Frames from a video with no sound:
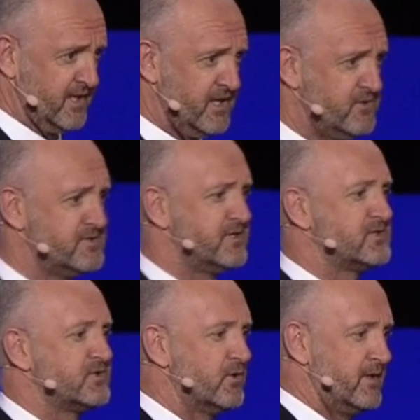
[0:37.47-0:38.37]
interesting
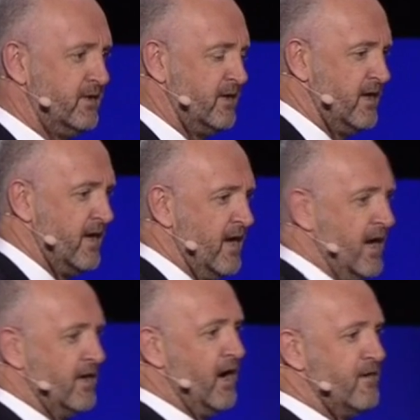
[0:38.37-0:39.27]
story,
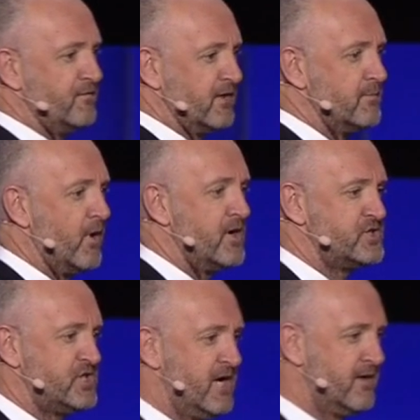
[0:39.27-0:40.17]
and hopefully by
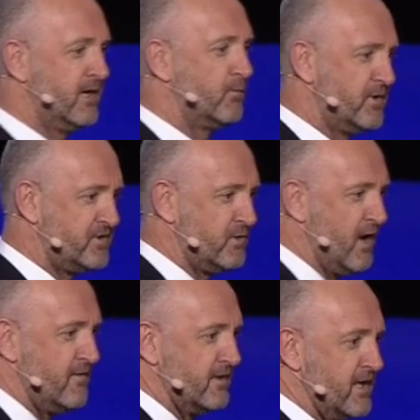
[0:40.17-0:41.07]
sharing it with you
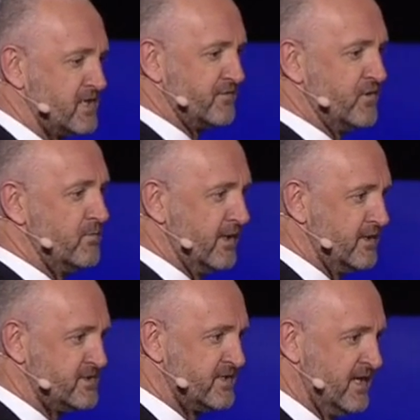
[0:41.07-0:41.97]
over the next few
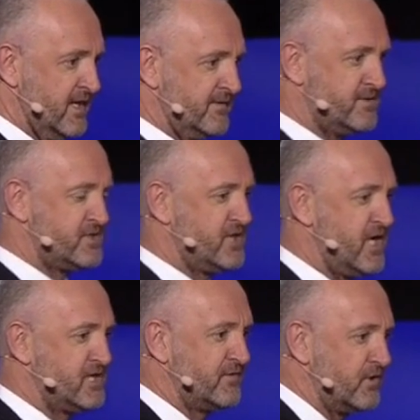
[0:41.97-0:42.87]
minutes, there's a
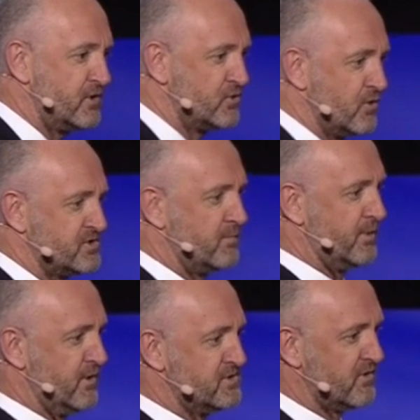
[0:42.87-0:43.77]
chance for you to draw some
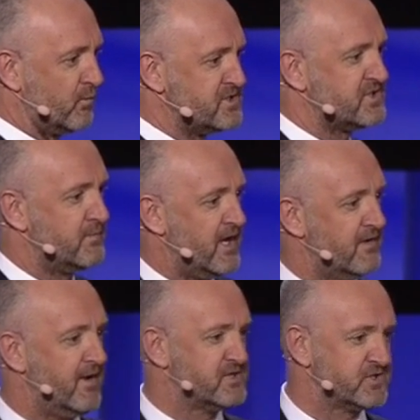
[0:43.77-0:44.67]
pearls of wisdom out
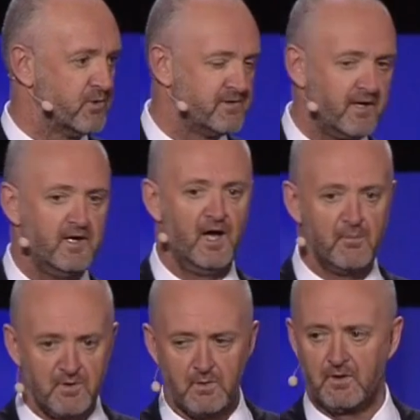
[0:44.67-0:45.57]
of our story that can
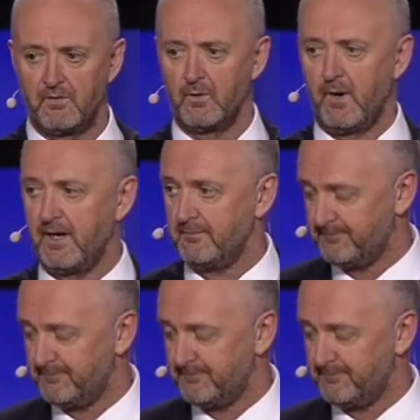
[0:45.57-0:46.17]
help you along the way.